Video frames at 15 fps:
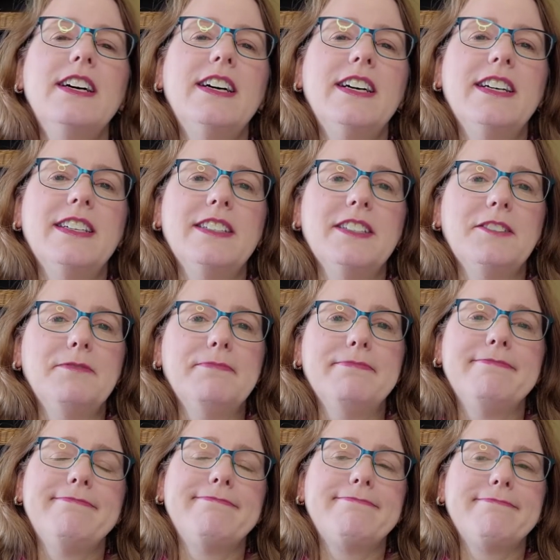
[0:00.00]
Do
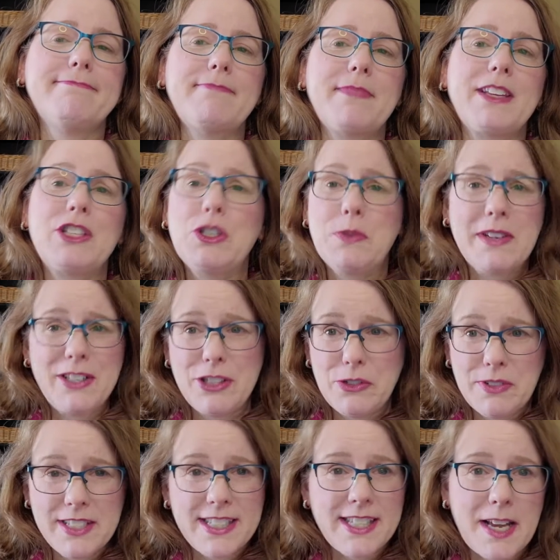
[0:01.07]
you want to
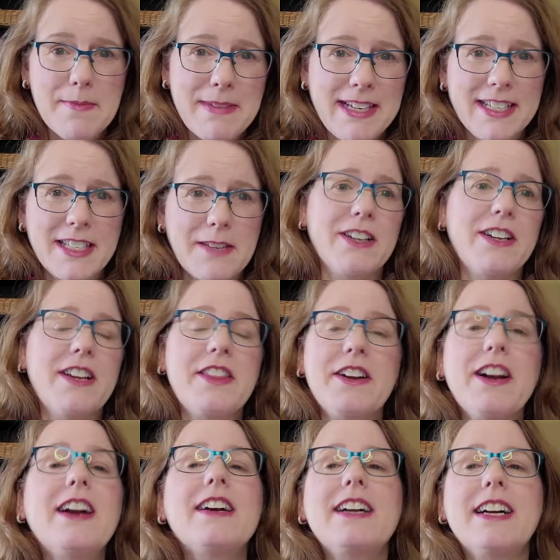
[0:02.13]
do a summit?
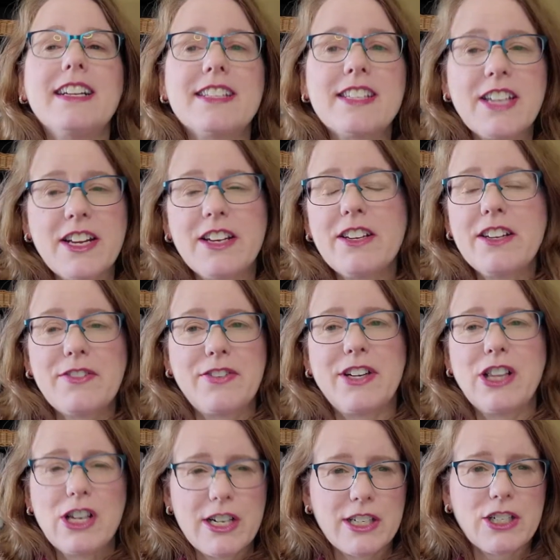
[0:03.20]
There are a ton of different
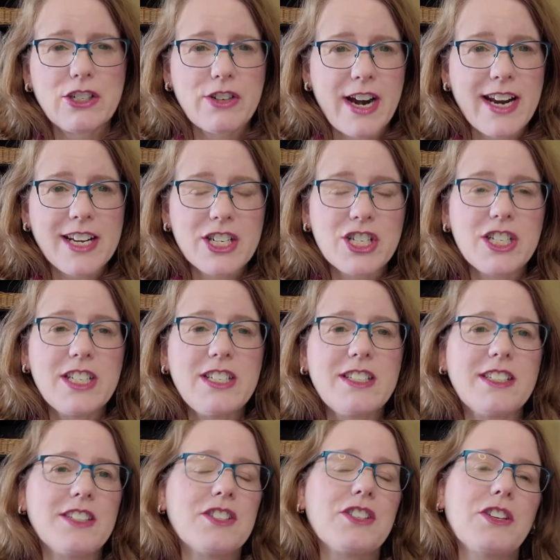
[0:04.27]
launch strategies,
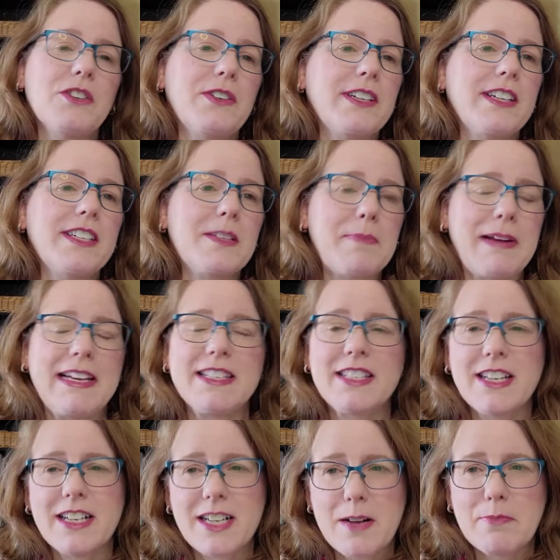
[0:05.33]
and so it depends
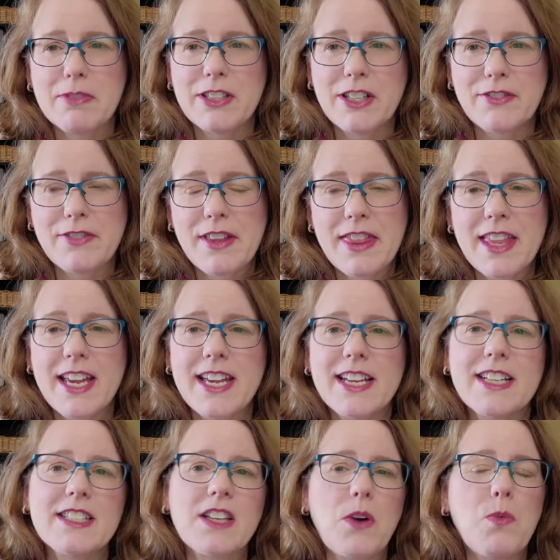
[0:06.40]
on a couple of different
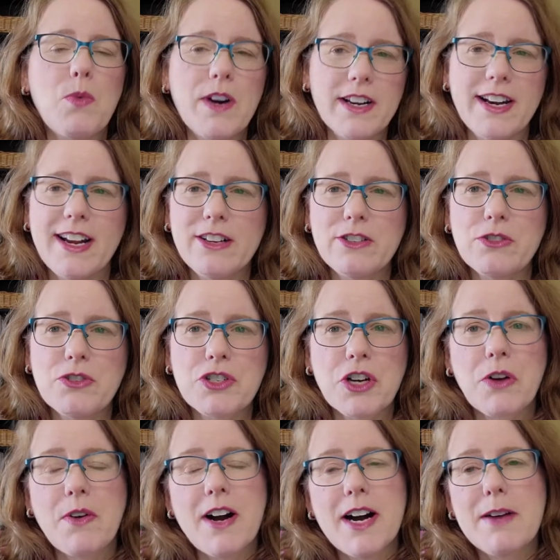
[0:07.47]
things. One, how you
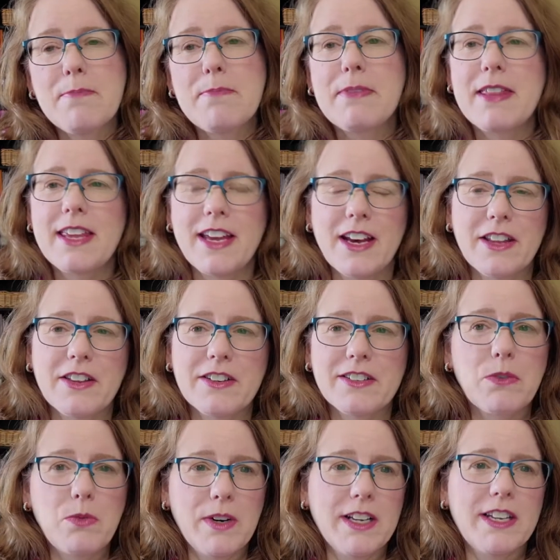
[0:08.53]
show up. The other,
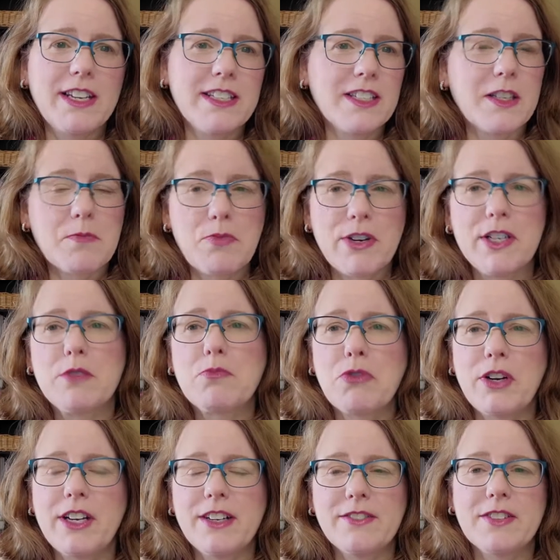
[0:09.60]
what is the price
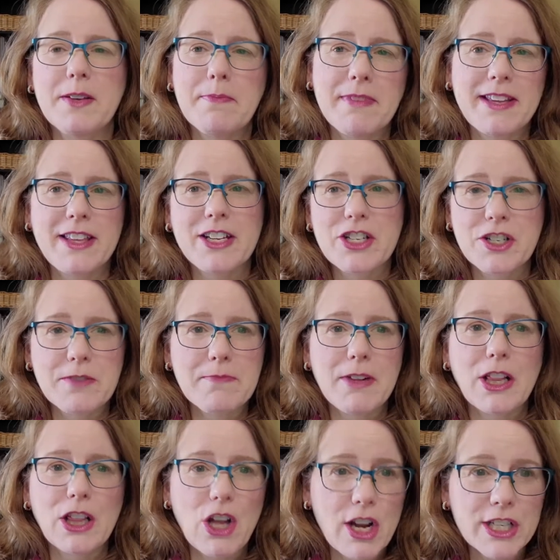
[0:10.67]
point of something that you're
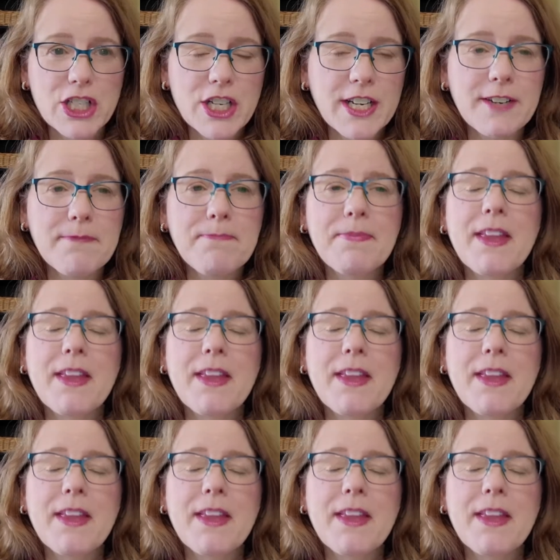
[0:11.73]
launching.